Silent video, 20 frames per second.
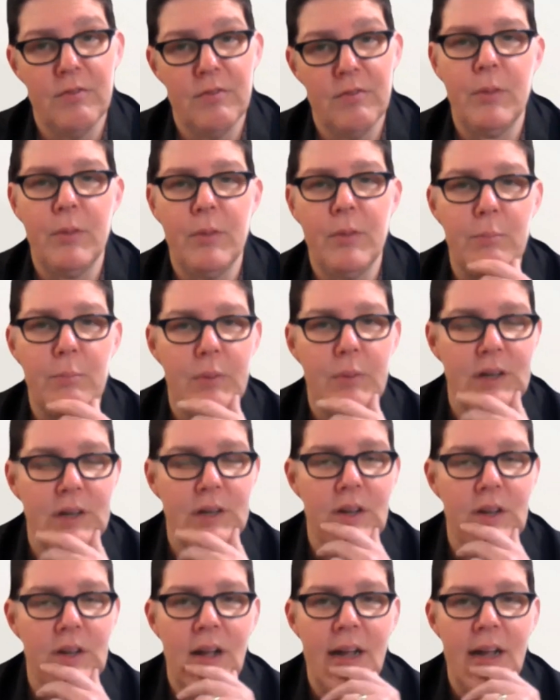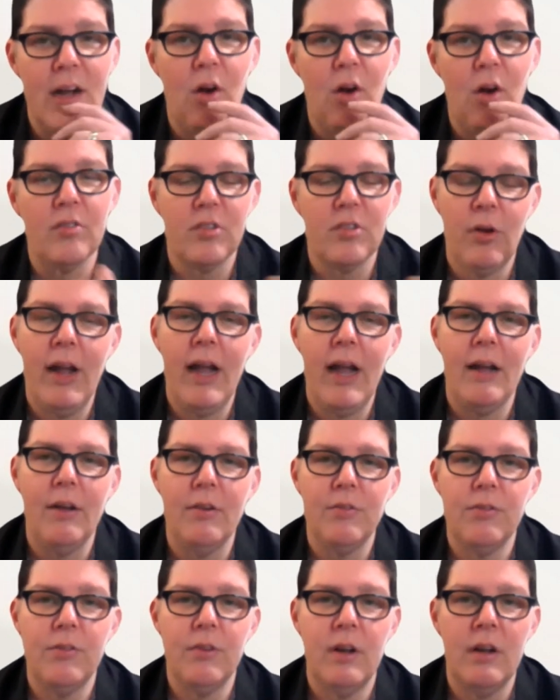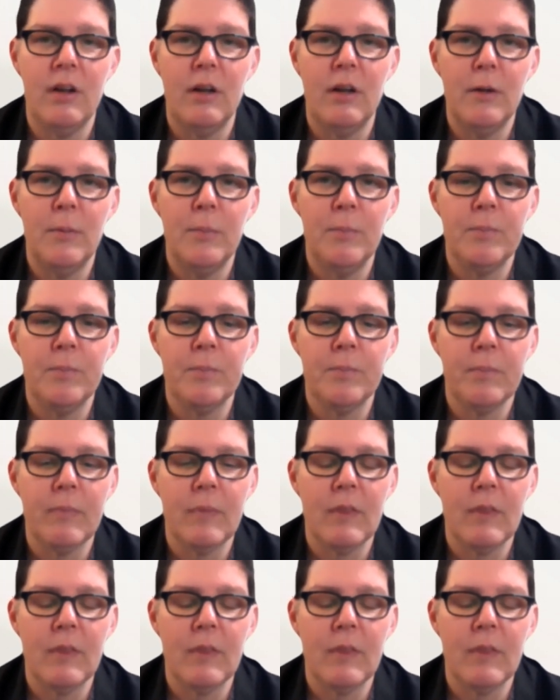the company. But I also have a